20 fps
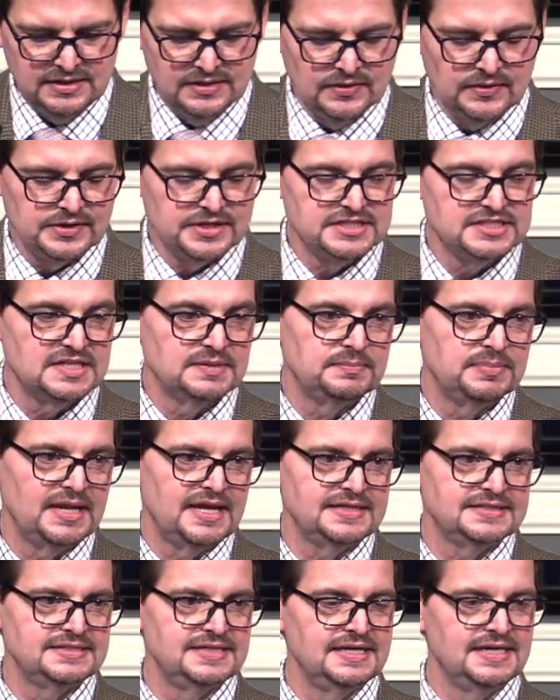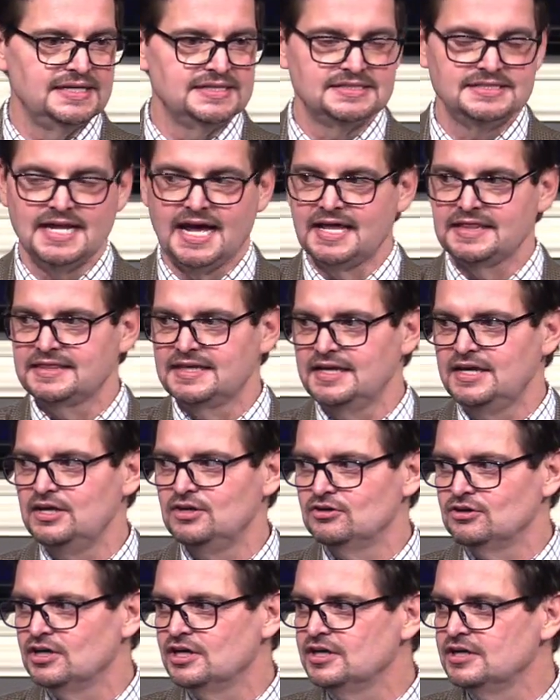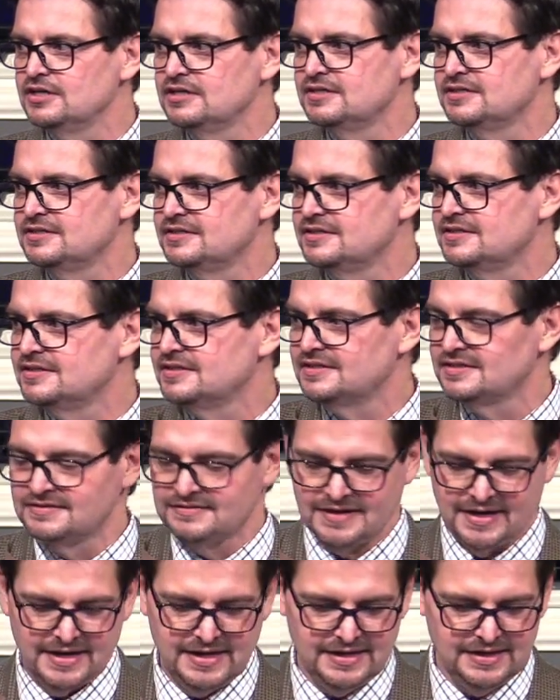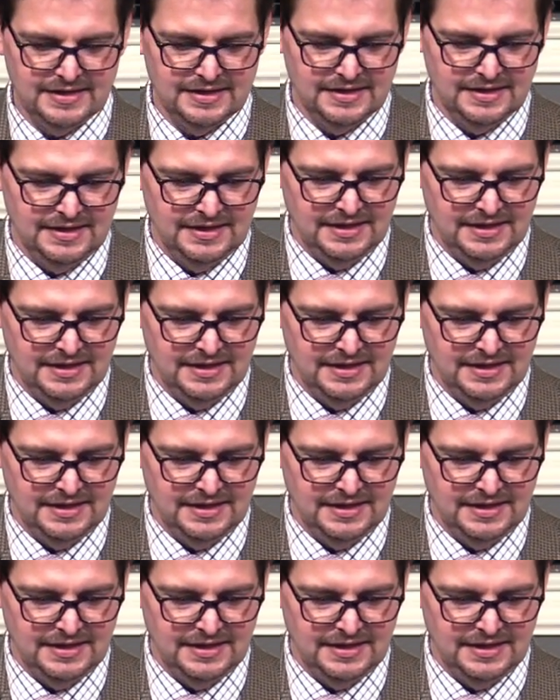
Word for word: Notice the blessing is not the hearer, right?